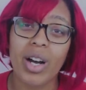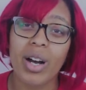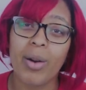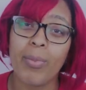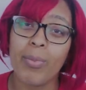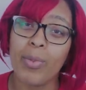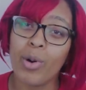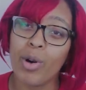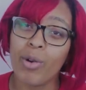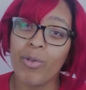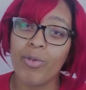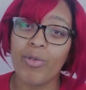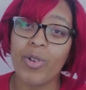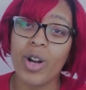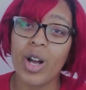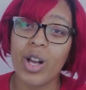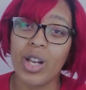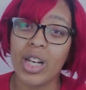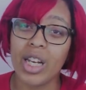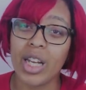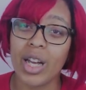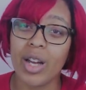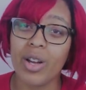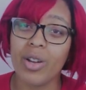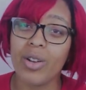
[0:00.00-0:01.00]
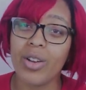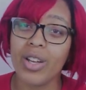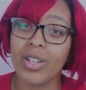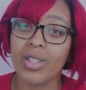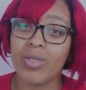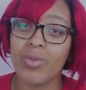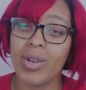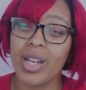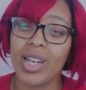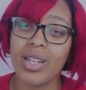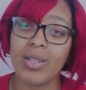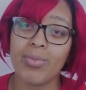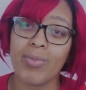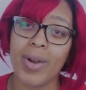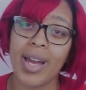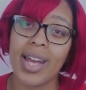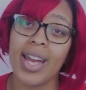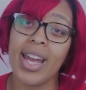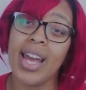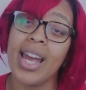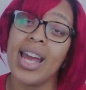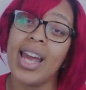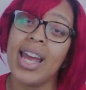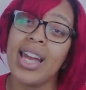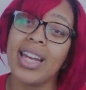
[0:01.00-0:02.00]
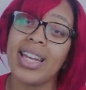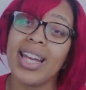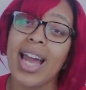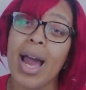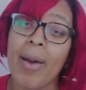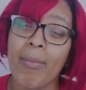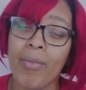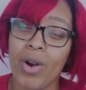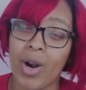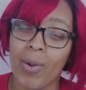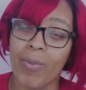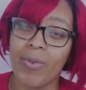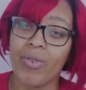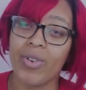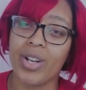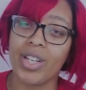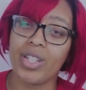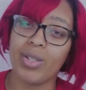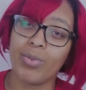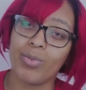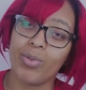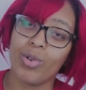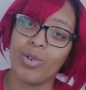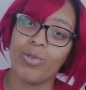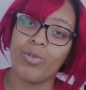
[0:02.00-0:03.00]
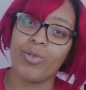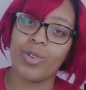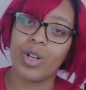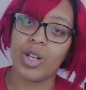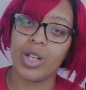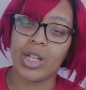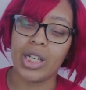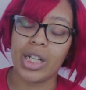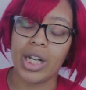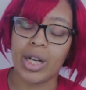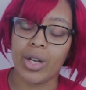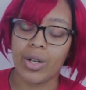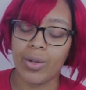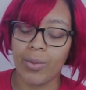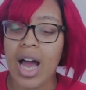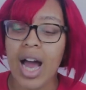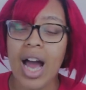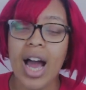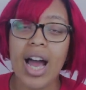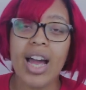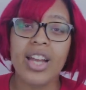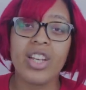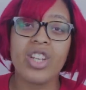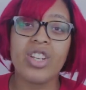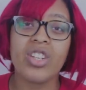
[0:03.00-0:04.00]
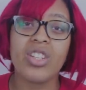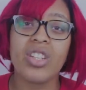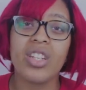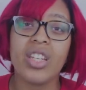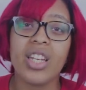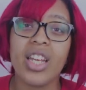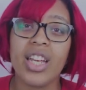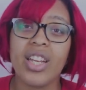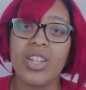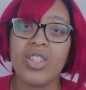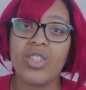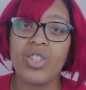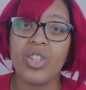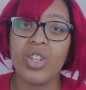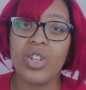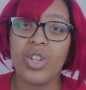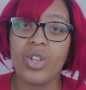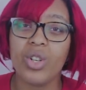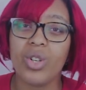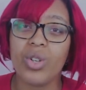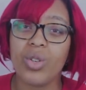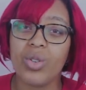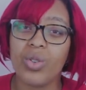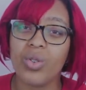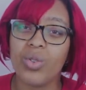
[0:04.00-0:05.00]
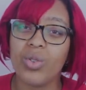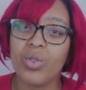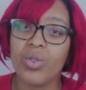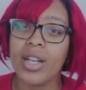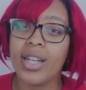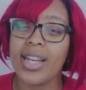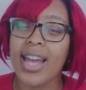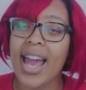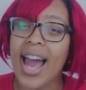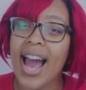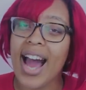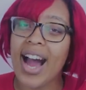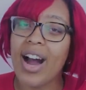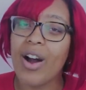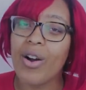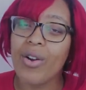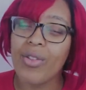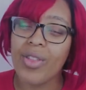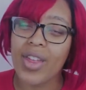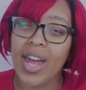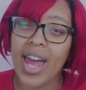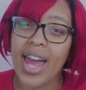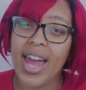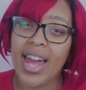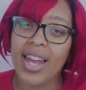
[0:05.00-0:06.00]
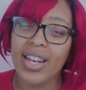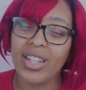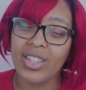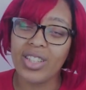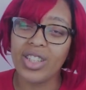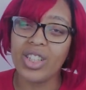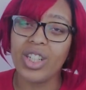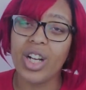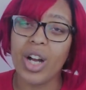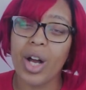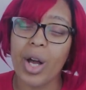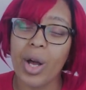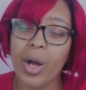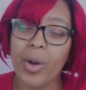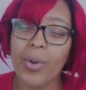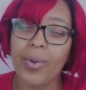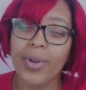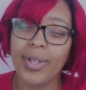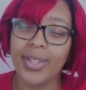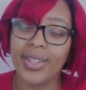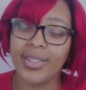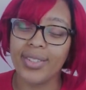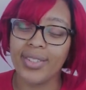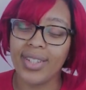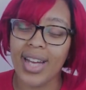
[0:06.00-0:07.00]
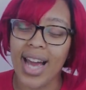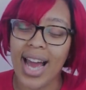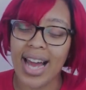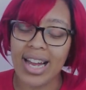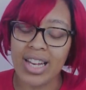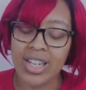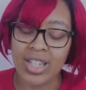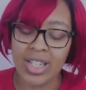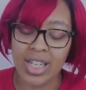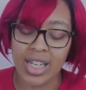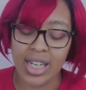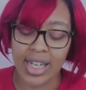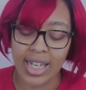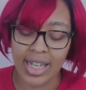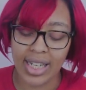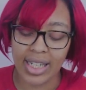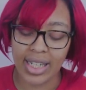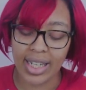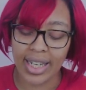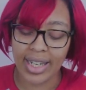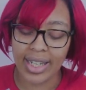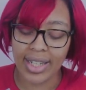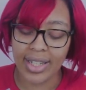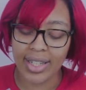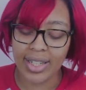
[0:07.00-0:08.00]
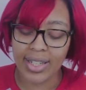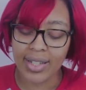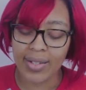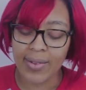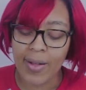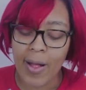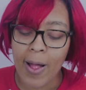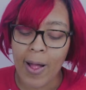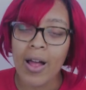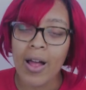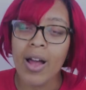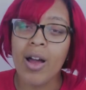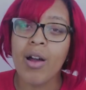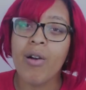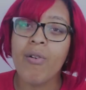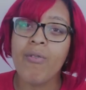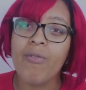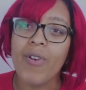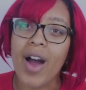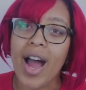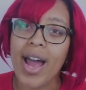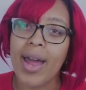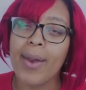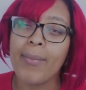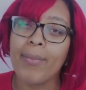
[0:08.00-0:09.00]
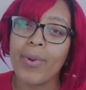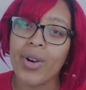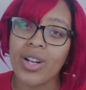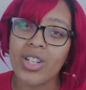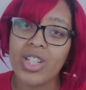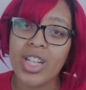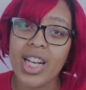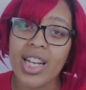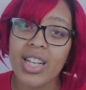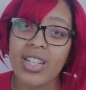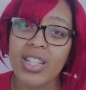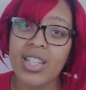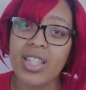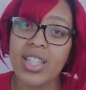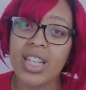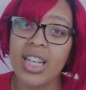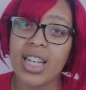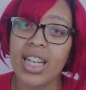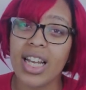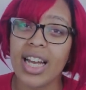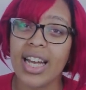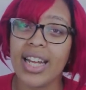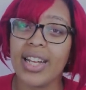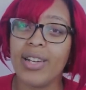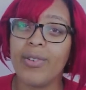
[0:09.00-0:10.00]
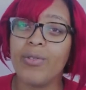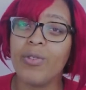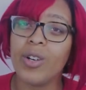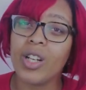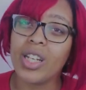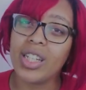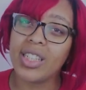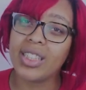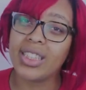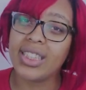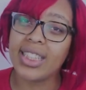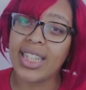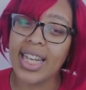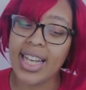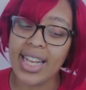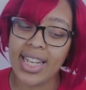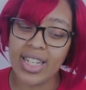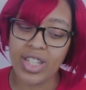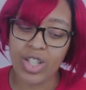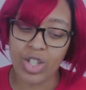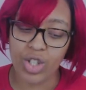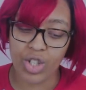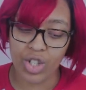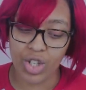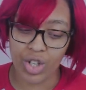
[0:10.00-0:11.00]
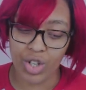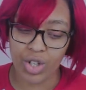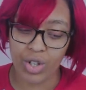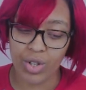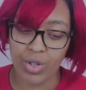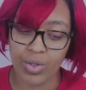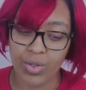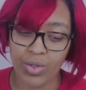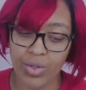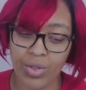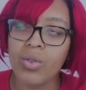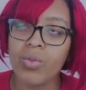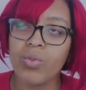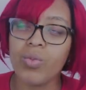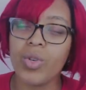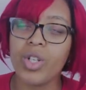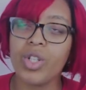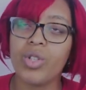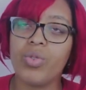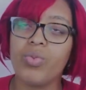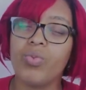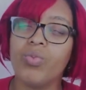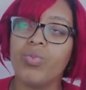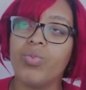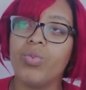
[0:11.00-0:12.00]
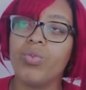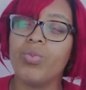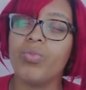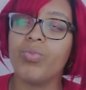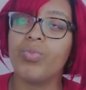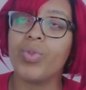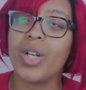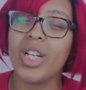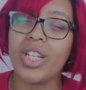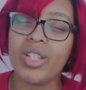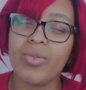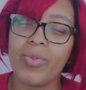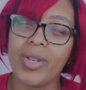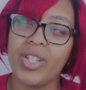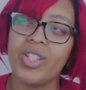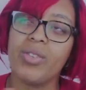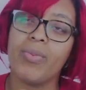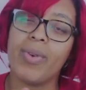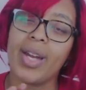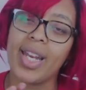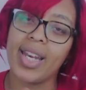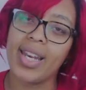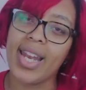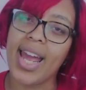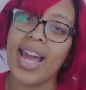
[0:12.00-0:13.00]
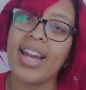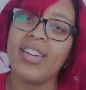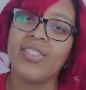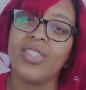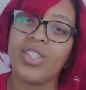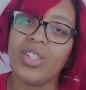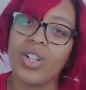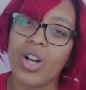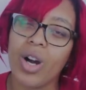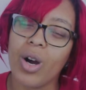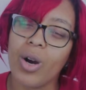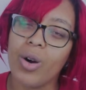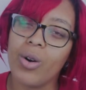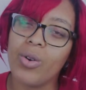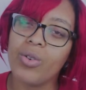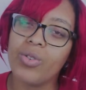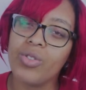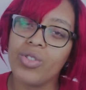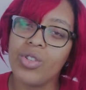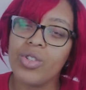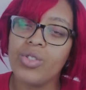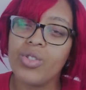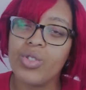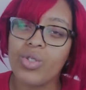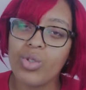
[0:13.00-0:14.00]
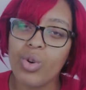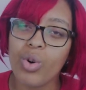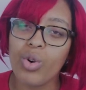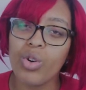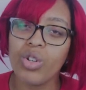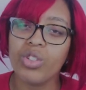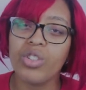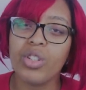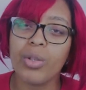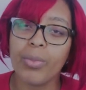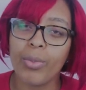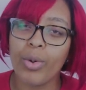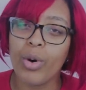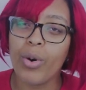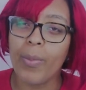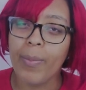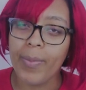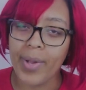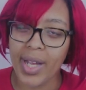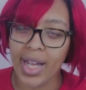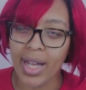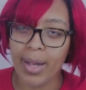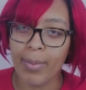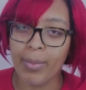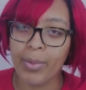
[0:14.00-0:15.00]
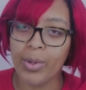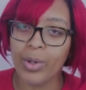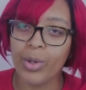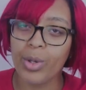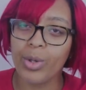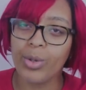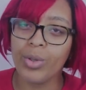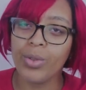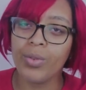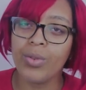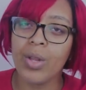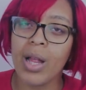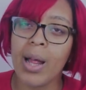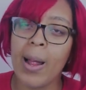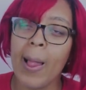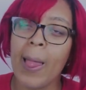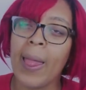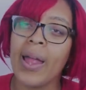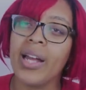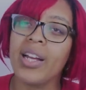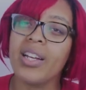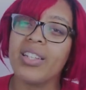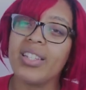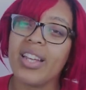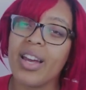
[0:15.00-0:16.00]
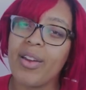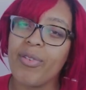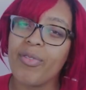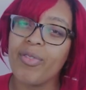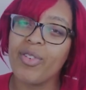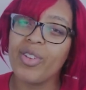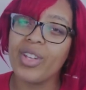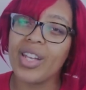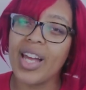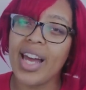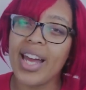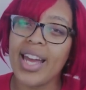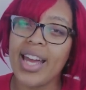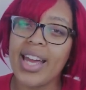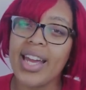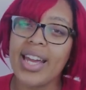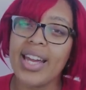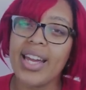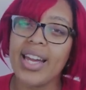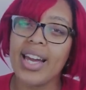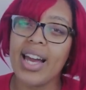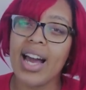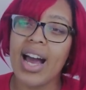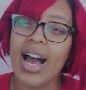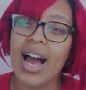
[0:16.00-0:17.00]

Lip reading: portfolio, as well as my camera operator portfolio. I just need to get out there and go and actually like find projects to like volunteer to do, which brings me to my next goal, is to talk to more people, because I feel like